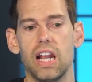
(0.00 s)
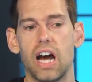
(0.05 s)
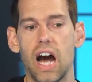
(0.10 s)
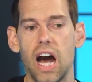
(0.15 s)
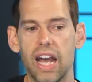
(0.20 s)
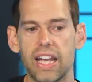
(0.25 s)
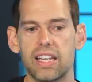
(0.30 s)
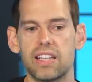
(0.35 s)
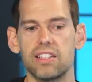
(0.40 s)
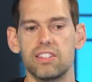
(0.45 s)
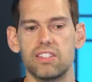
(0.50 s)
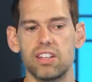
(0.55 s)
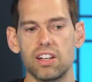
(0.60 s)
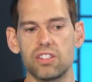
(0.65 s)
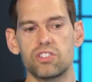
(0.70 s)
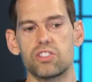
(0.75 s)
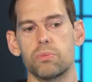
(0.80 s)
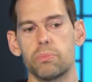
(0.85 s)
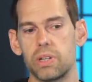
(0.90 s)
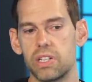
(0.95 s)
I can
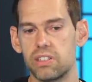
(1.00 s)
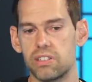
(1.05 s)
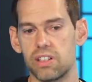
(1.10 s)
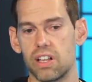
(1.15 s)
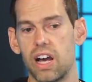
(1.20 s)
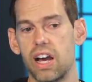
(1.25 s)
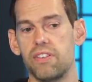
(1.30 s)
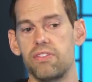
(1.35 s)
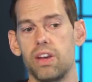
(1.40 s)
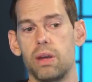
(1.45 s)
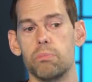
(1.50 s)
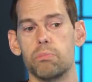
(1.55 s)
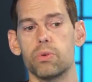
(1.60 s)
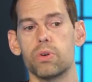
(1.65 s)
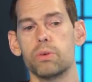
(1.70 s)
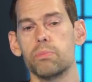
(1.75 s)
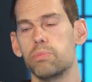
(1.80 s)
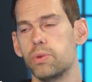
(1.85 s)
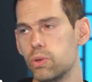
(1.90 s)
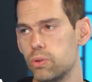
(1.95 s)
touch somebody's life and
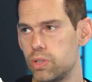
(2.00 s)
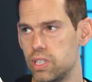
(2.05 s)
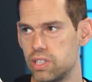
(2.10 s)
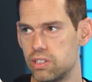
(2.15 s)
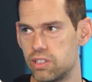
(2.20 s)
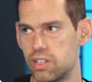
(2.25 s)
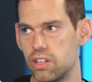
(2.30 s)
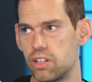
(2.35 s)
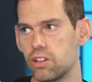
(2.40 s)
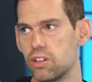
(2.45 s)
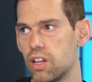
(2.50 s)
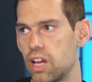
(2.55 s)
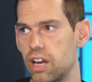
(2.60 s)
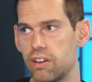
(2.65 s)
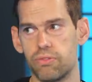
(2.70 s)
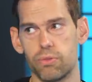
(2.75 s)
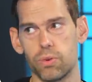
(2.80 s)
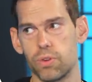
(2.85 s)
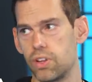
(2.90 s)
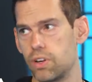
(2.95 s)
bring beauty into their
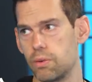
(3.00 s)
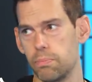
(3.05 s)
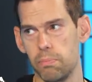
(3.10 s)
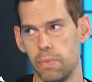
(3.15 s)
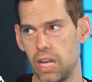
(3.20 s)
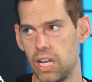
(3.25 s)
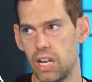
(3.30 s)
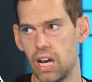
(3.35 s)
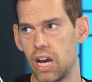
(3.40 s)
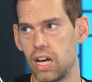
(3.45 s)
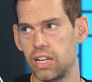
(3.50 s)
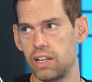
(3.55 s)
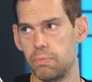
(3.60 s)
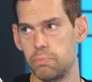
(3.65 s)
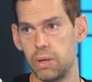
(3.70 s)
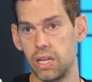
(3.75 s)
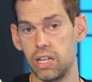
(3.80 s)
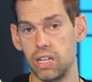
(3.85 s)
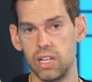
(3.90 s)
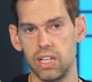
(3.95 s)
life where there may not have
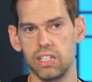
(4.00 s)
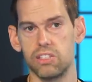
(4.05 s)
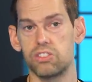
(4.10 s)
been any.